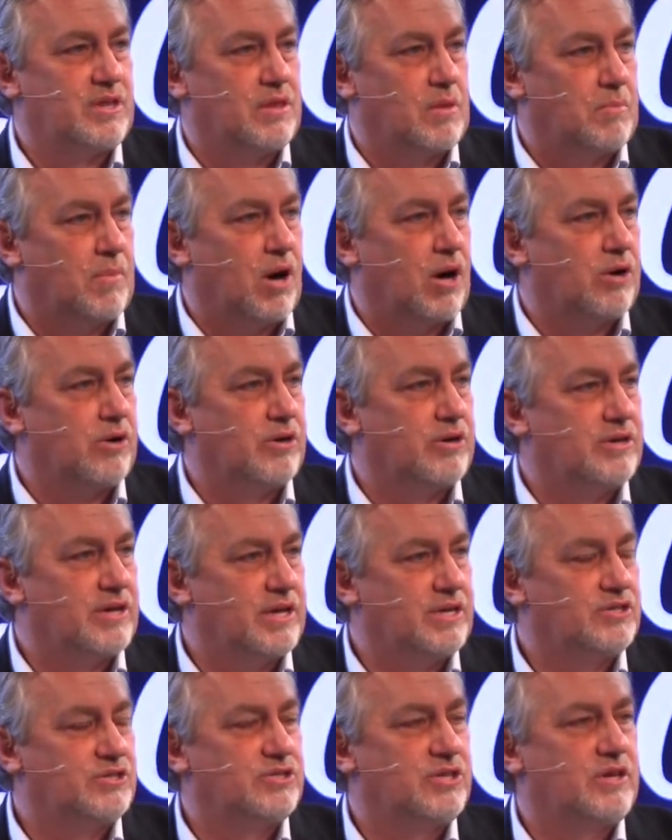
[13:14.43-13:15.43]
the modern
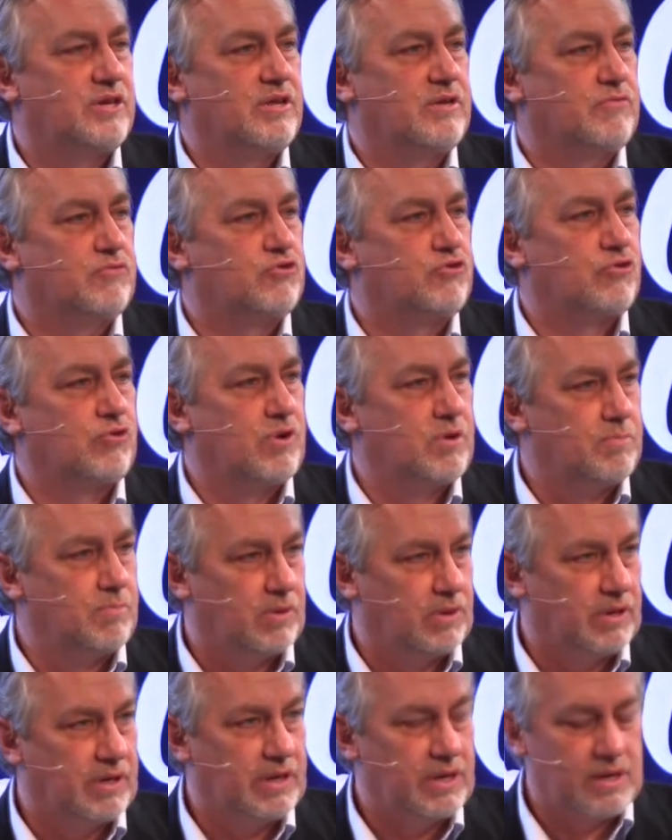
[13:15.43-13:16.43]
day city of
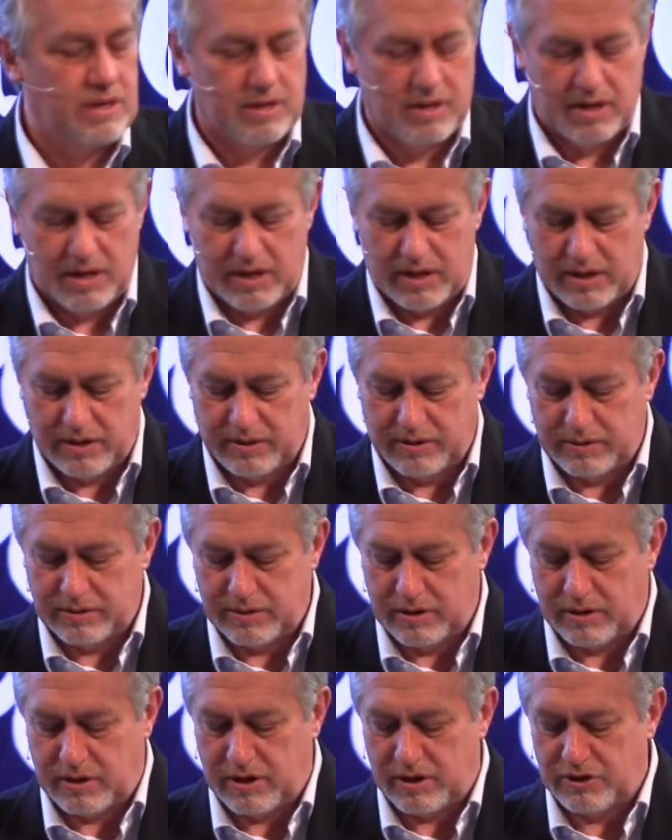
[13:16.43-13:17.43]
Tripoli
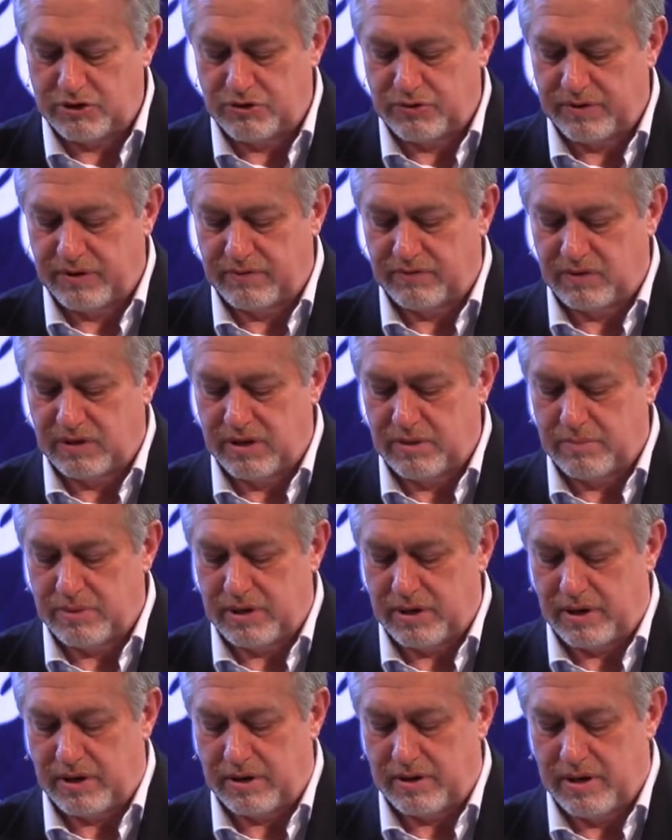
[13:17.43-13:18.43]
in the country of
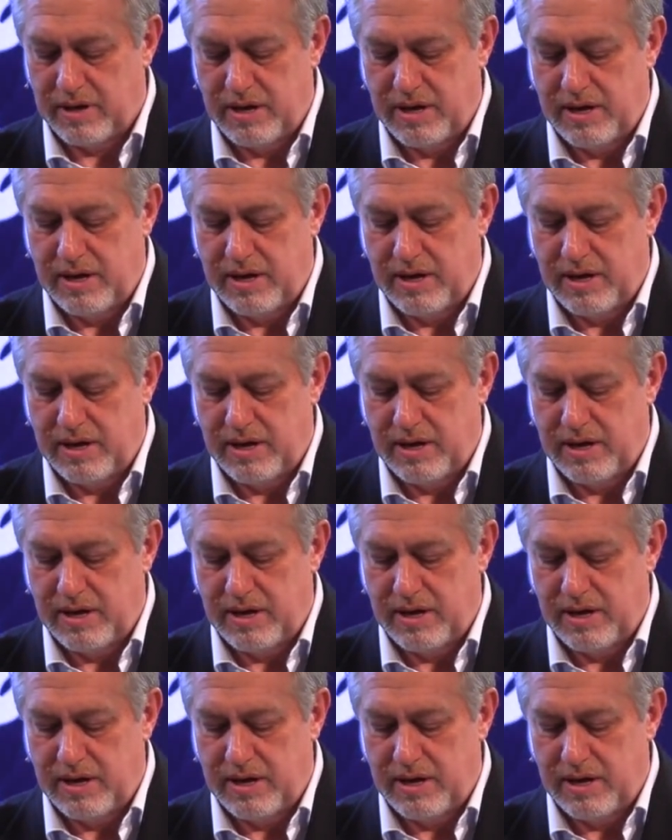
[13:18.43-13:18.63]
Libya.